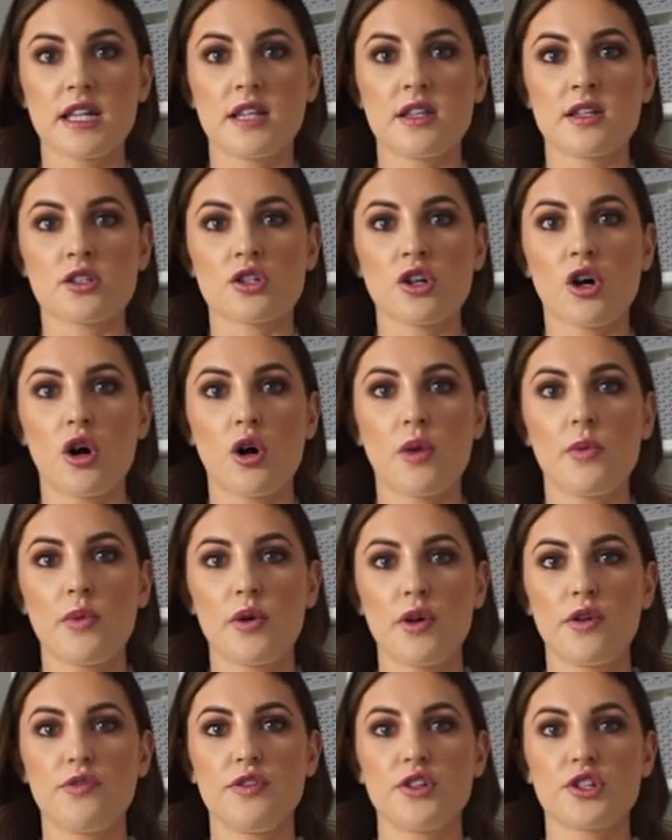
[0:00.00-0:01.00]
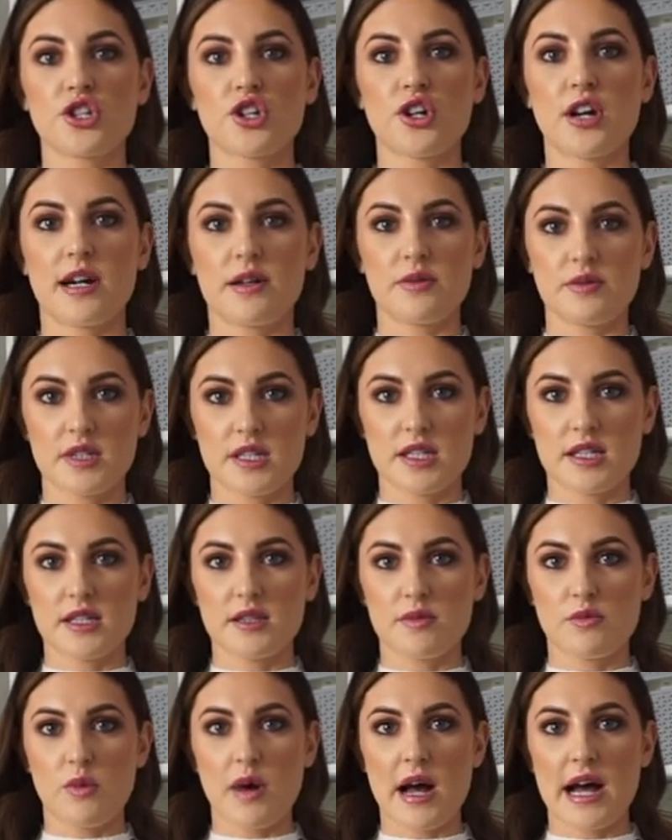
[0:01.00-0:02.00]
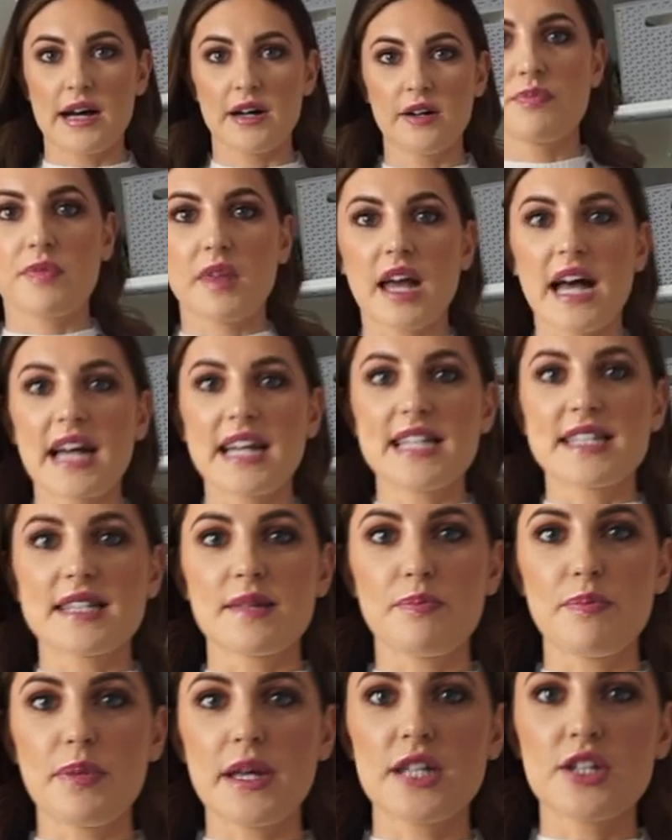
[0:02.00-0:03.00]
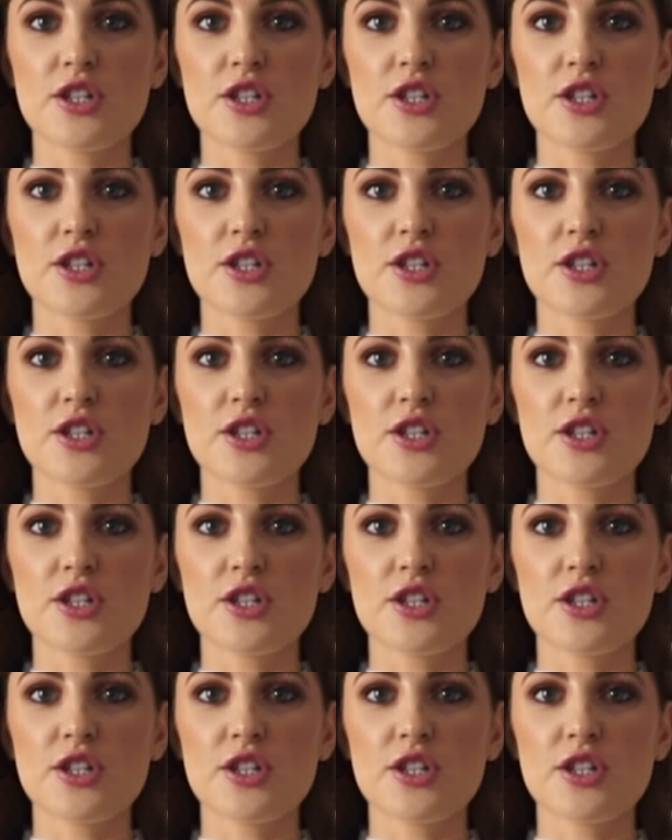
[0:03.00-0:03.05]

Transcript: the top of your trousers as well. And it's a bit